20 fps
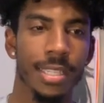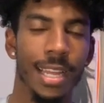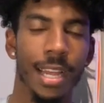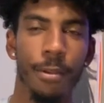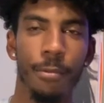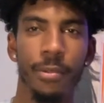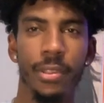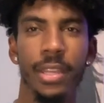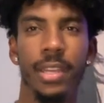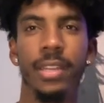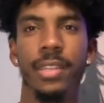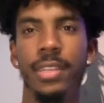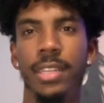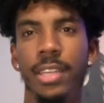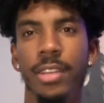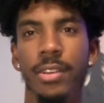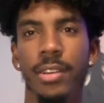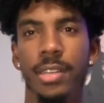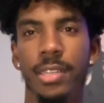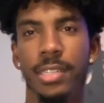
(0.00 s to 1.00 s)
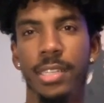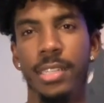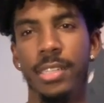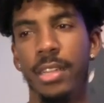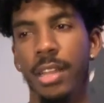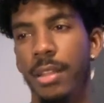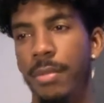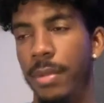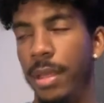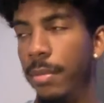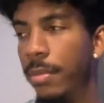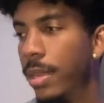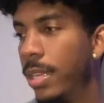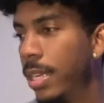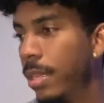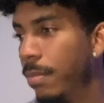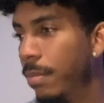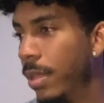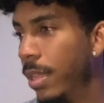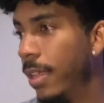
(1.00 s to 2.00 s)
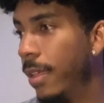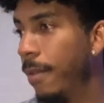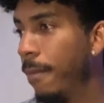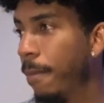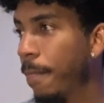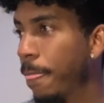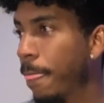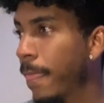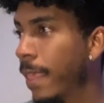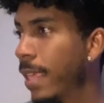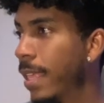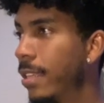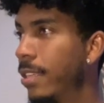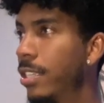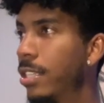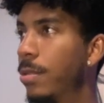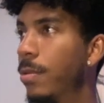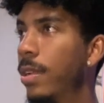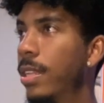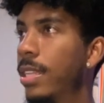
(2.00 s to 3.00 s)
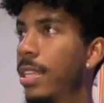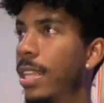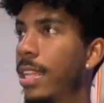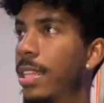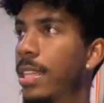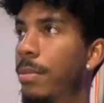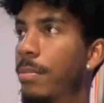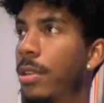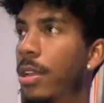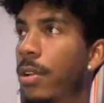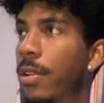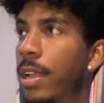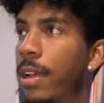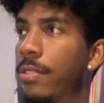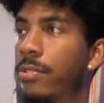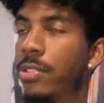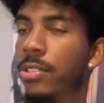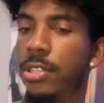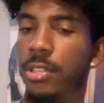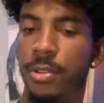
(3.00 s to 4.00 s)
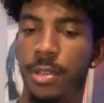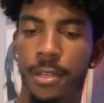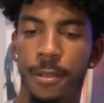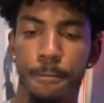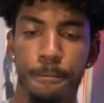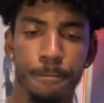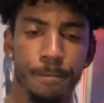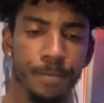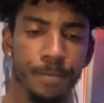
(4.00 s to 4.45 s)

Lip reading: Not really a deal because it's all my money, but just wanted to let them know what I was doing.